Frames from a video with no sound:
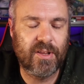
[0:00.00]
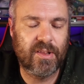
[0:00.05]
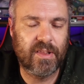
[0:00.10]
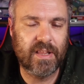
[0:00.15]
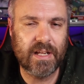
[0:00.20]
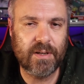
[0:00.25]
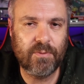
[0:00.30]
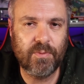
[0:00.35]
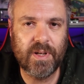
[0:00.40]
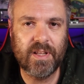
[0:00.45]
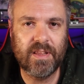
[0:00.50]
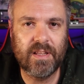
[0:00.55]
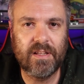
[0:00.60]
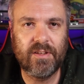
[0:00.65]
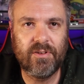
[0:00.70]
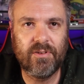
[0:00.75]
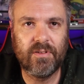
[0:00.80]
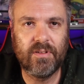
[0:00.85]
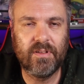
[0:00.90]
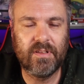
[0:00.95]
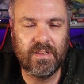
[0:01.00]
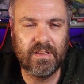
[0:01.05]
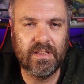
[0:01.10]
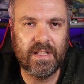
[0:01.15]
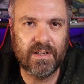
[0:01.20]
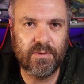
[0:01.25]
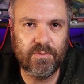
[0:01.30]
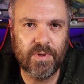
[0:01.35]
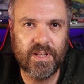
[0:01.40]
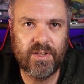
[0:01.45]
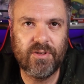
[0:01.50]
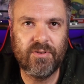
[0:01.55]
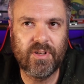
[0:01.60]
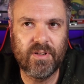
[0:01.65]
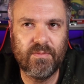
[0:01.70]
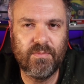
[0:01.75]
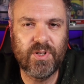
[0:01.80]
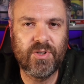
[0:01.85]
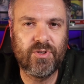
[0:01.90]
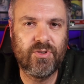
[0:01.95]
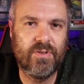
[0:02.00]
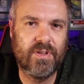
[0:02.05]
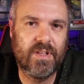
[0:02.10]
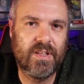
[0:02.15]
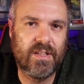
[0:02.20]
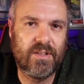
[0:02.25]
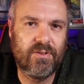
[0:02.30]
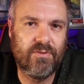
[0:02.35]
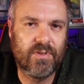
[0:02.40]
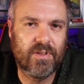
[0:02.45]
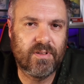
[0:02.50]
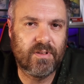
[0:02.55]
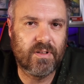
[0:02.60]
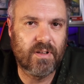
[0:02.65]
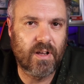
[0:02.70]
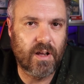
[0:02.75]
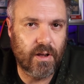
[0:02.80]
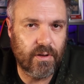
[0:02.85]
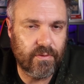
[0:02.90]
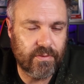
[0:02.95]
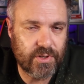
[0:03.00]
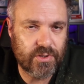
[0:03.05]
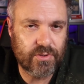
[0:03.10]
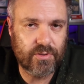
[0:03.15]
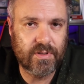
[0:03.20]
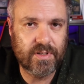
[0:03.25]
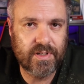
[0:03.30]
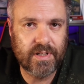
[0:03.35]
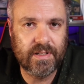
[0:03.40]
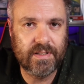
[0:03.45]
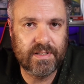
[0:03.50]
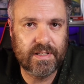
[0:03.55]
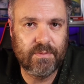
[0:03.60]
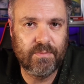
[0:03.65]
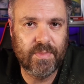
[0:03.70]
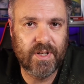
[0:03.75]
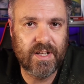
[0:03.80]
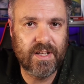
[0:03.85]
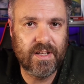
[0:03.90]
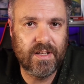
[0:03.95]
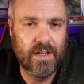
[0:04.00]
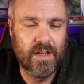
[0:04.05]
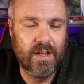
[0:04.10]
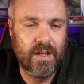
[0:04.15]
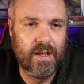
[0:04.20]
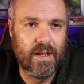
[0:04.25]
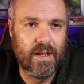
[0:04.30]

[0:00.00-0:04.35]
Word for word: th that way that you, that way you can be sure that you're not overcharging somebody,